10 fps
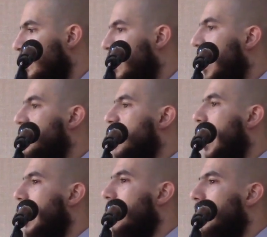They
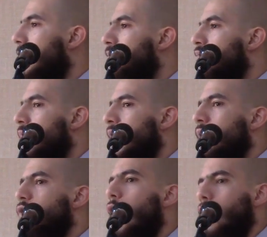
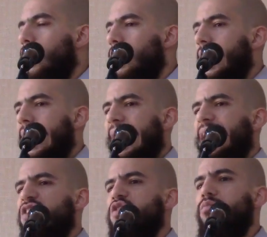say, no,
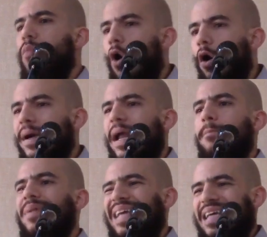it is more
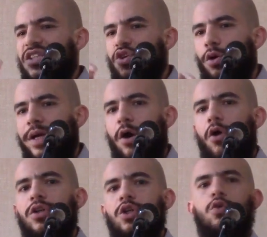obligatory
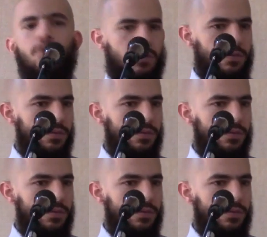on you